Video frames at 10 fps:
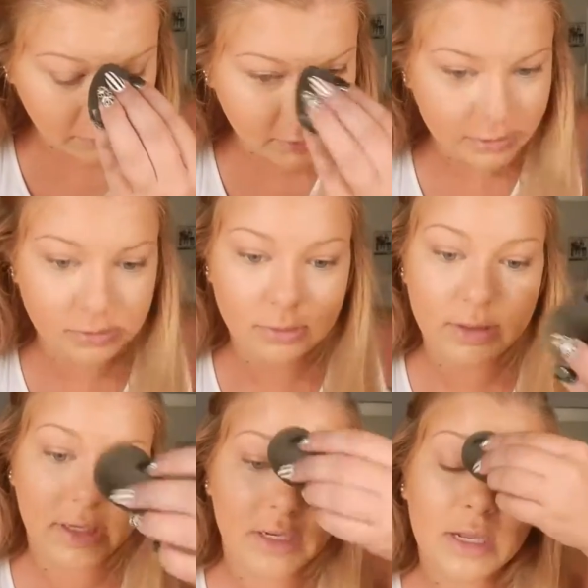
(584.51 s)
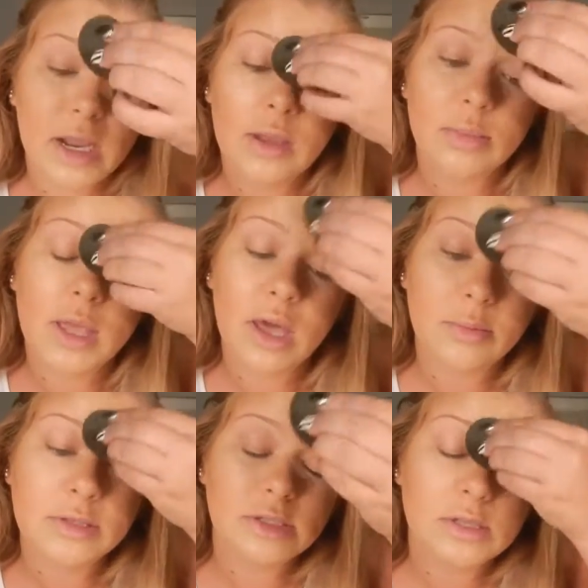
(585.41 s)
drugstore related, I'd be
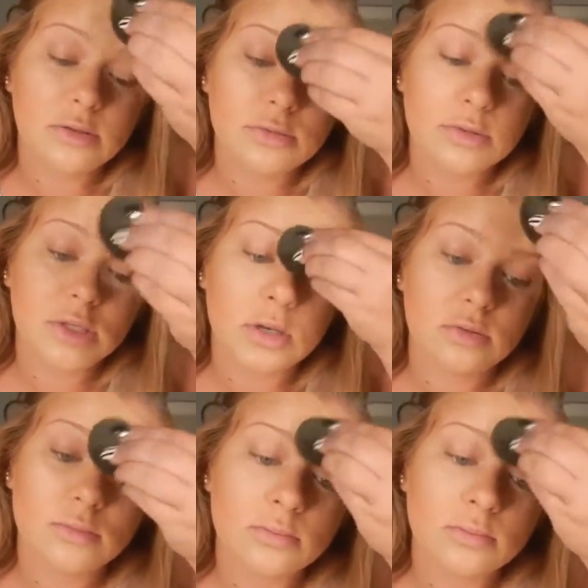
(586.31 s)
happy to do so,